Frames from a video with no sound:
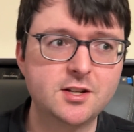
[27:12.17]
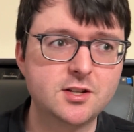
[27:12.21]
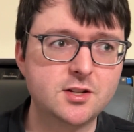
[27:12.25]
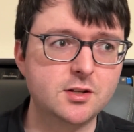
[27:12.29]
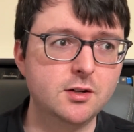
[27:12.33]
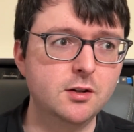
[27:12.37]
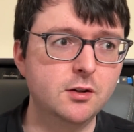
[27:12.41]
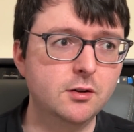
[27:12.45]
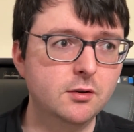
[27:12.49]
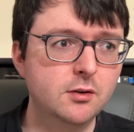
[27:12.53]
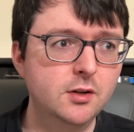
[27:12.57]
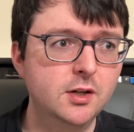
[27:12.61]

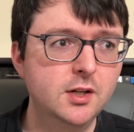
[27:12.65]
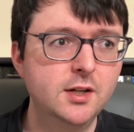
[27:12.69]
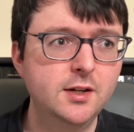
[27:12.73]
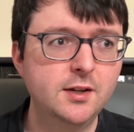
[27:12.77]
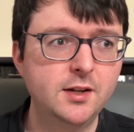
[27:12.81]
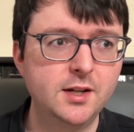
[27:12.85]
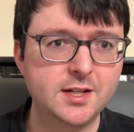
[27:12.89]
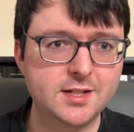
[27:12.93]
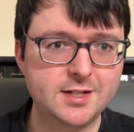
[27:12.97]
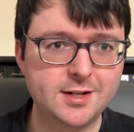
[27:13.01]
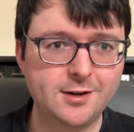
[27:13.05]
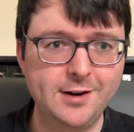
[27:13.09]
So
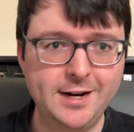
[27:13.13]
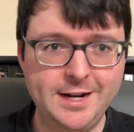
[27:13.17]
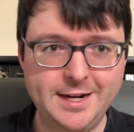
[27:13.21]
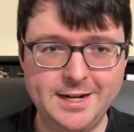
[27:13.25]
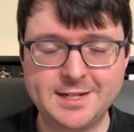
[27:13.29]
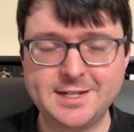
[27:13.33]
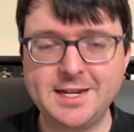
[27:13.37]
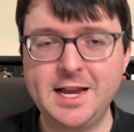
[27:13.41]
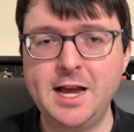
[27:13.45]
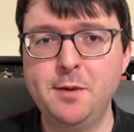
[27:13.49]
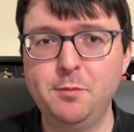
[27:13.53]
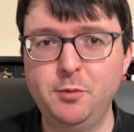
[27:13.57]
it's a great
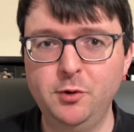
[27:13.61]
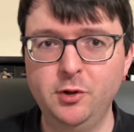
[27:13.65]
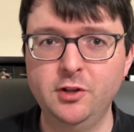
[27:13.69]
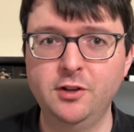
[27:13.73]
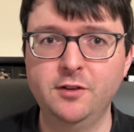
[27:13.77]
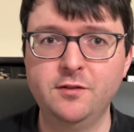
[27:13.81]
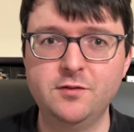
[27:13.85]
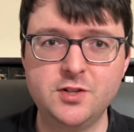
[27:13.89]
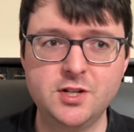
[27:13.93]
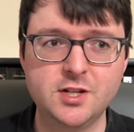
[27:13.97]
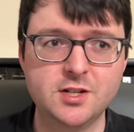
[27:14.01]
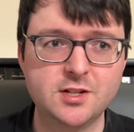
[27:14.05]
example
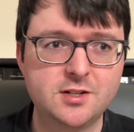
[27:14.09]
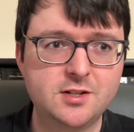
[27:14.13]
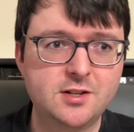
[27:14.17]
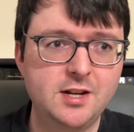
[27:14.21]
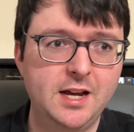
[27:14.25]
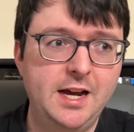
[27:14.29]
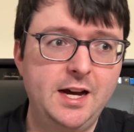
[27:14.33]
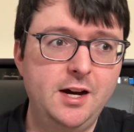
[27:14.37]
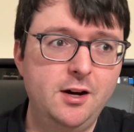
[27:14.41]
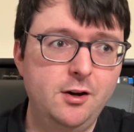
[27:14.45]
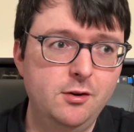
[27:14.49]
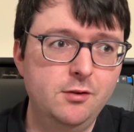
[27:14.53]
of just
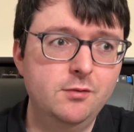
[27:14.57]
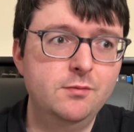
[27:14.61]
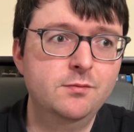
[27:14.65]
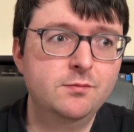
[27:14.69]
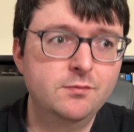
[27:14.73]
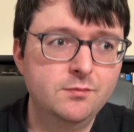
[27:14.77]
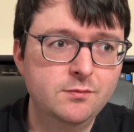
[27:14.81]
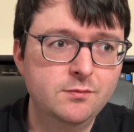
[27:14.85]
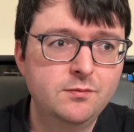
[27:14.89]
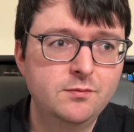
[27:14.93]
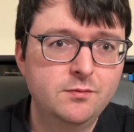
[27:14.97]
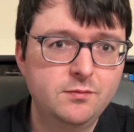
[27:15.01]
how,
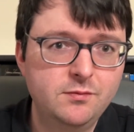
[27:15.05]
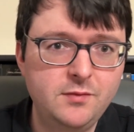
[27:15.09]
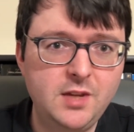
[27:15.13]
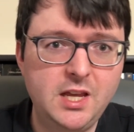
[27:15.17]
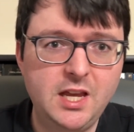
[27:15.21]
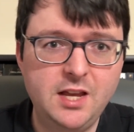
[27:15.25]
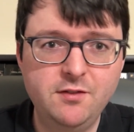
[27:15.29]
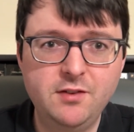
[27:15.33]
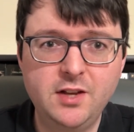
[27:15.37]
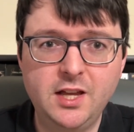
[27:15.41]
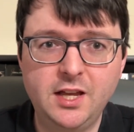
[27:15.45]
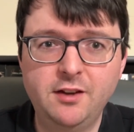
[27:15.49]

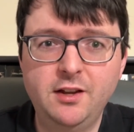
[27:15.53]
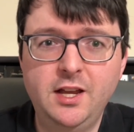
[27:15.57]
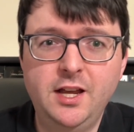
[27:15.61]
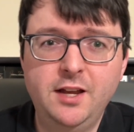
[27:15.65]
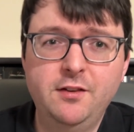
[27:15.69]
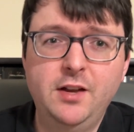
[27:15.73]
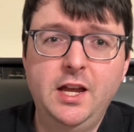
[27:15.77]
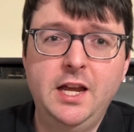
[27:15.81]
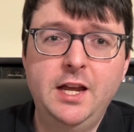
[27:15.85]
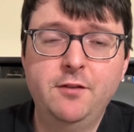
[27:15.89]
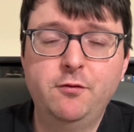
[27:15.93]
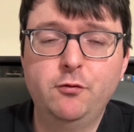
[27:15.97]
even
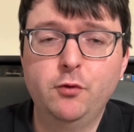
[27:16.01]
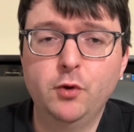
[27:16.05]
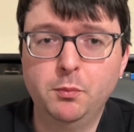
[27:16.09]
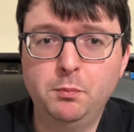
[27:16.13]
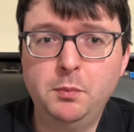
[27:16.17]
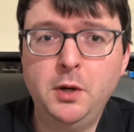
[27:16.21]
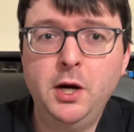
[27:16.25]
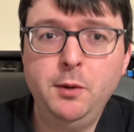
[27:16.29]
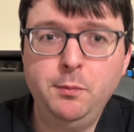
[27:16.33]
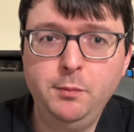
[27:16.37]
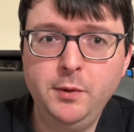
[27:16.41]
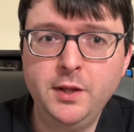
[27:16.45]
if
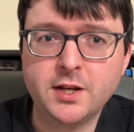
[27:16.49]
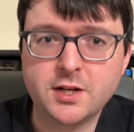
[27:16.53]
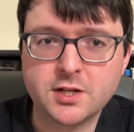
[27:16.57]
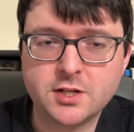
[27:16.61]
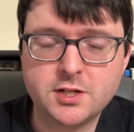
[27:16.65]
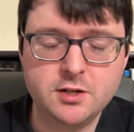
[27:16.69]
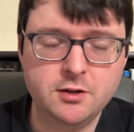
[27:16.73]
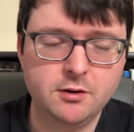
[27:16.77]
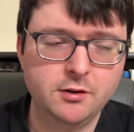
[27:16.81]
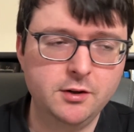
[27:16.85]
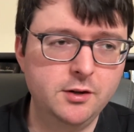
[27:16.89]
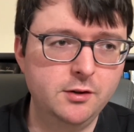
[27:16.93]
Republic
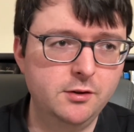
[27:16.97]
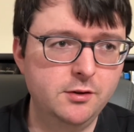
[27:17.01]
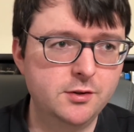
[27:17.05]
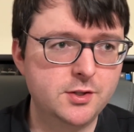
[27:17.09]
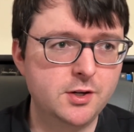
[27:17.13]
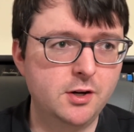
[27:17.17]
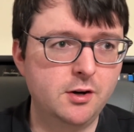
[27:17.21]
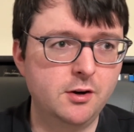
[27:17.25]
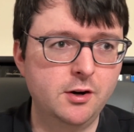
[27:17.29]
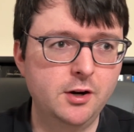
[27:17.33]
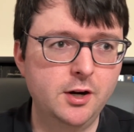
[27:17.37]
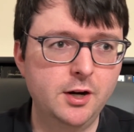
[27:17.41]
serials
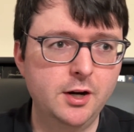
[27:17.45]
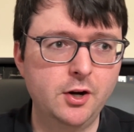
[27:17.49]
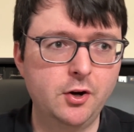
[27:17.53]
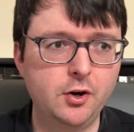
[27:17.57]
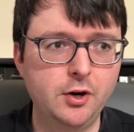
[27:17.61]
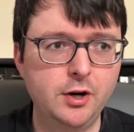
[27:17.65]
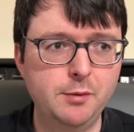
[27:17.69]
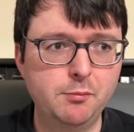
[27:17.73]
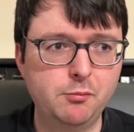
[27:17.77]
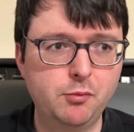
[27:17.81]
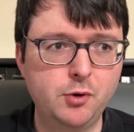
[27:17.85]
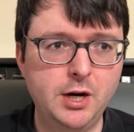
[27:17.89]

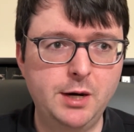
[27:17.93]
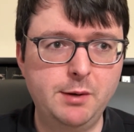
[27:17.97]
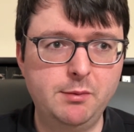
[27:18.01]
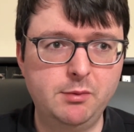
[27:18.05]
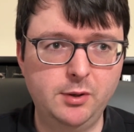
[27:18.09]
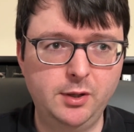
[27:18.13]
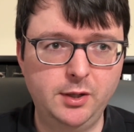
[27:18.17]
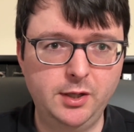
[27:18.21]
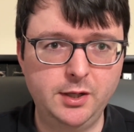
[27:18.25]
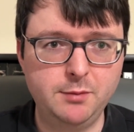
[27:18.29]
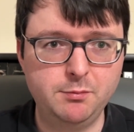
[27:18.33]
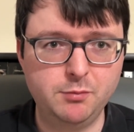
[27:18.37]
aren't
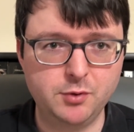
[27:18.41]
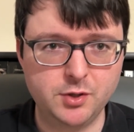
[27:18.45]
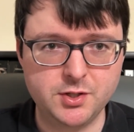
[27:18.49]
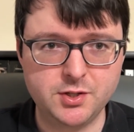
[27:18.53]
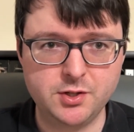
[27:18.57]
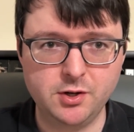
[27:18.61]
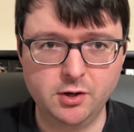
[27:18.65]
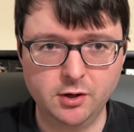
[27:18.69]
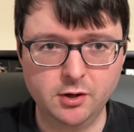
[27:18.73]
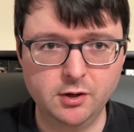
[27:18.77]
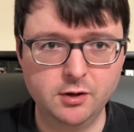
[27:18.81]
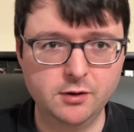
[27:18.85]
properly
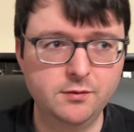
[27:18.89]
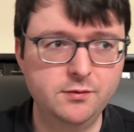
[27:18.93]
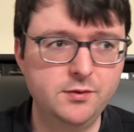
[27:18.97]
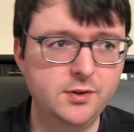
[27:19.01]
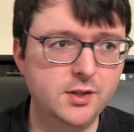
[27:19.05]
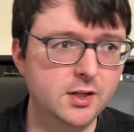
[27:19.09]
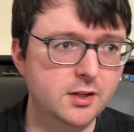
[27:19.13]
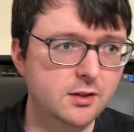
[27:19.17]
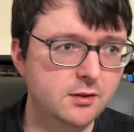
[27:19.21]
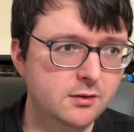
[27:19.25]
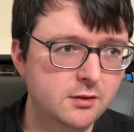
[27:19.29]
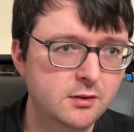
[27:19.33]
preserved,
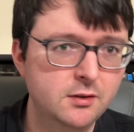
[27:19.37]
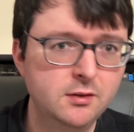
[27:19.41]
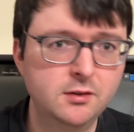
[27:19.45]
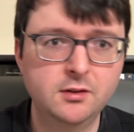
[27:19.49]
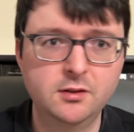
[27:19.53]
then